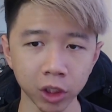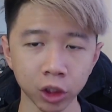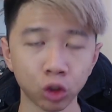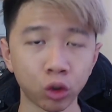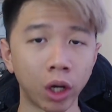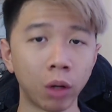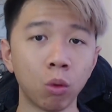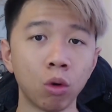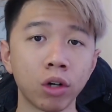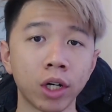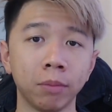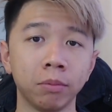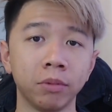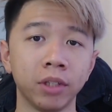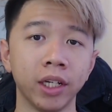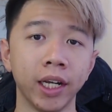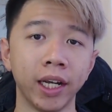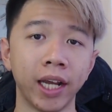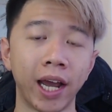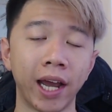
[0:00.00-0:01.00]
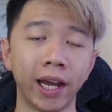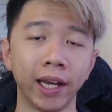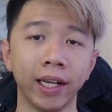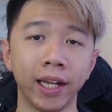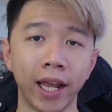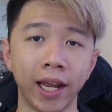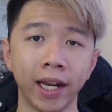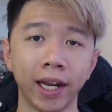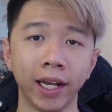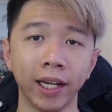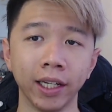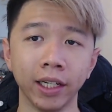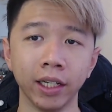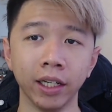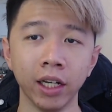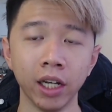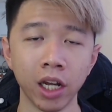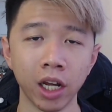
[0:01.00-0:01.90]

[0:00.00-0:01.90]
So I woke up today and I